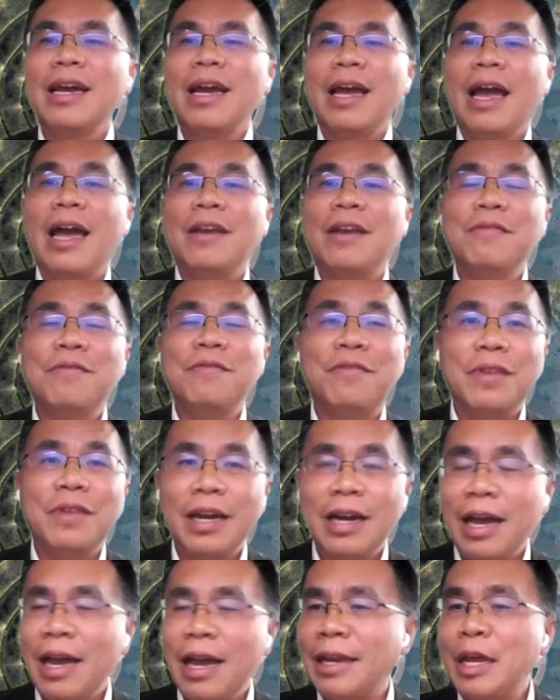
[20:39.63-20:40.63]
and
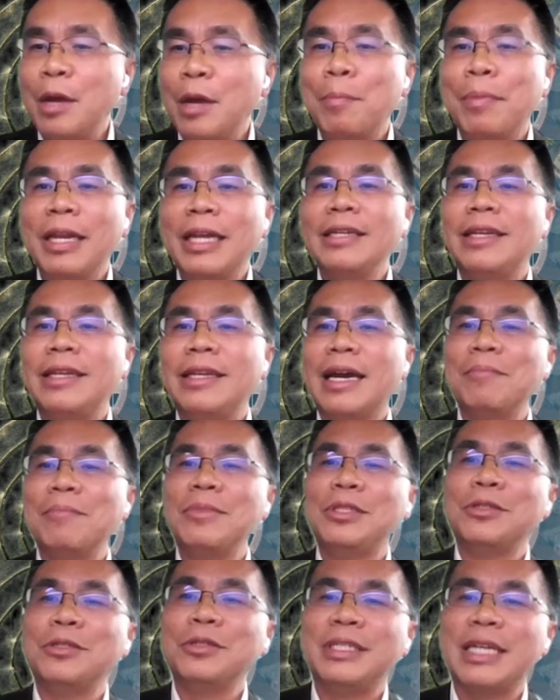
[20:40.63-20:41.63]
enabling them
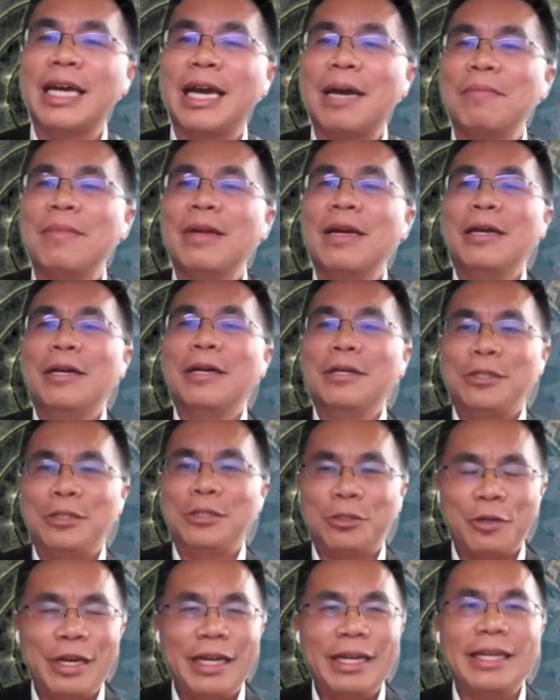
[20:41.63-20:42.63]
to tap
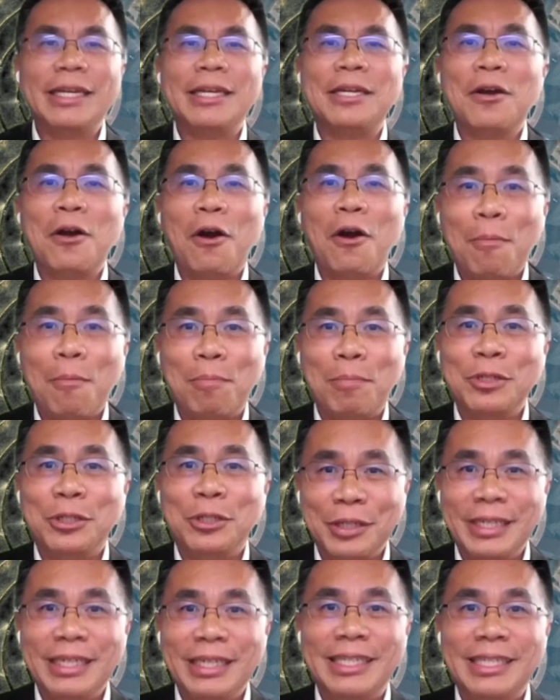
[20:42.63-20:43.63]
trading
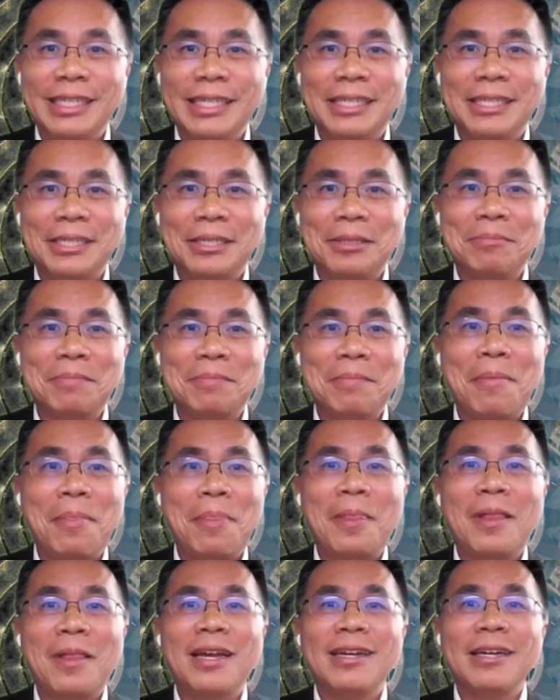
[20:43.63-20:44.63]
opportunities.
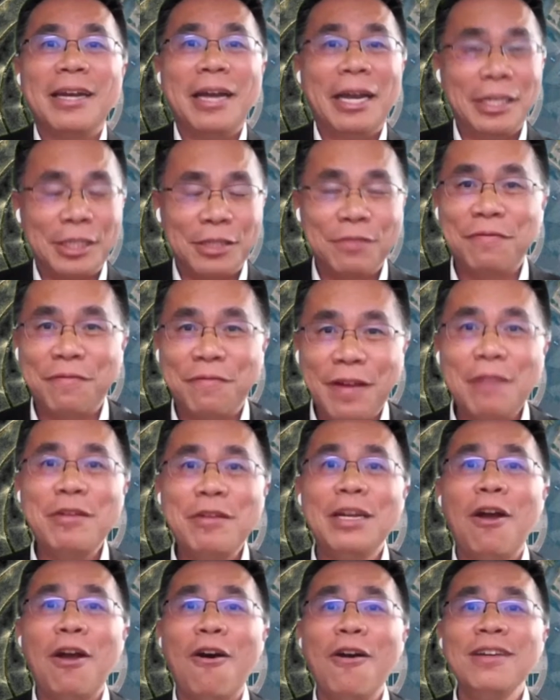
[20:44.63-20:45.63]
It's
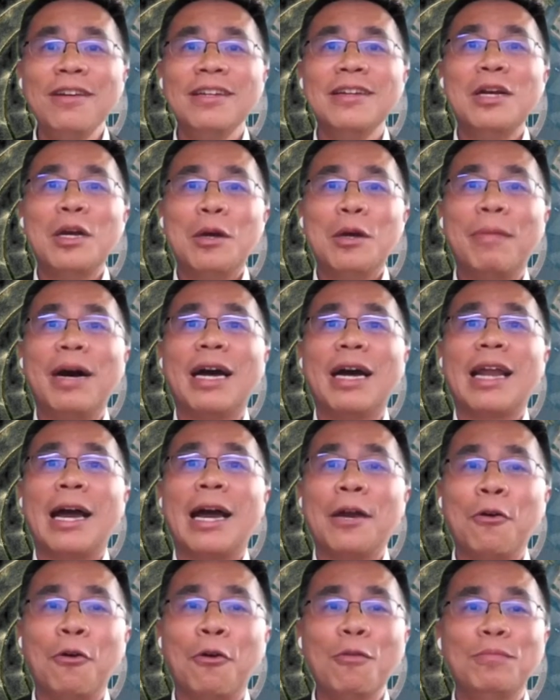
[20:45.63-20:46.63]
very long, but
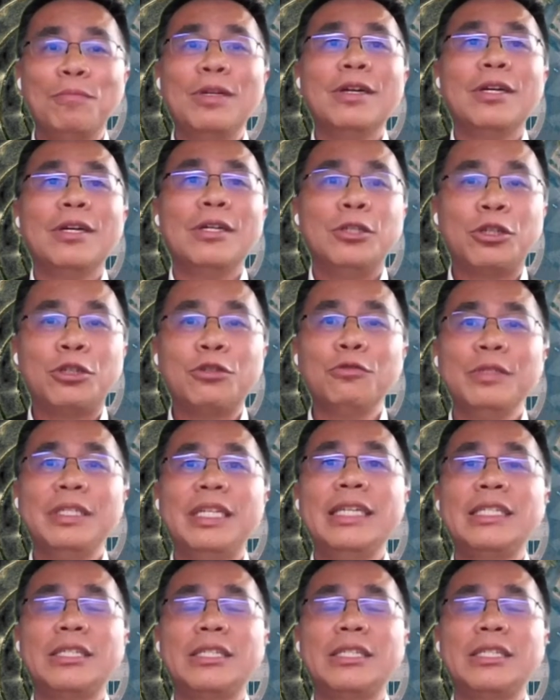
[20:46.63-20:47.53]
I hope through this